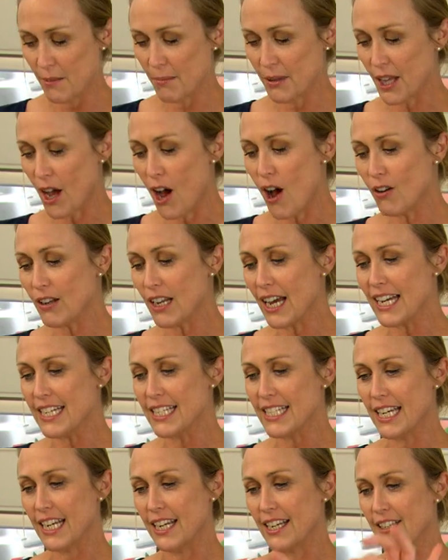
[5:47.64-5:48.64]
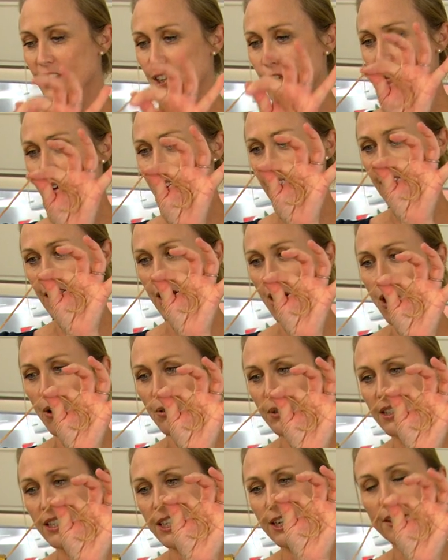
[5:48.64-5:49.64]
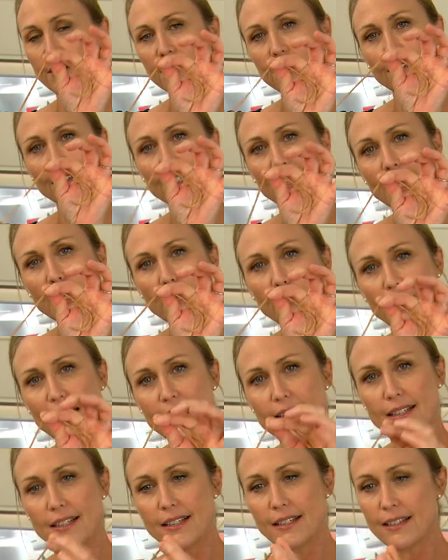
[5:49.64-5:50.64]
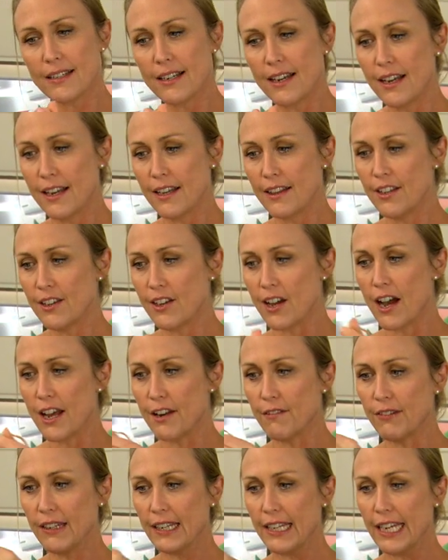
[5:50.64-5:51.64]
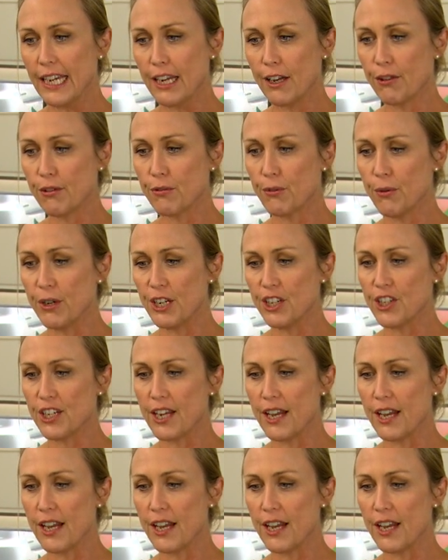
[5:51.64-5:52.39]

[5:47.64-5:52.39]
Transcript: But the whole idea is creating a whole series of little pieces that you kind of link through each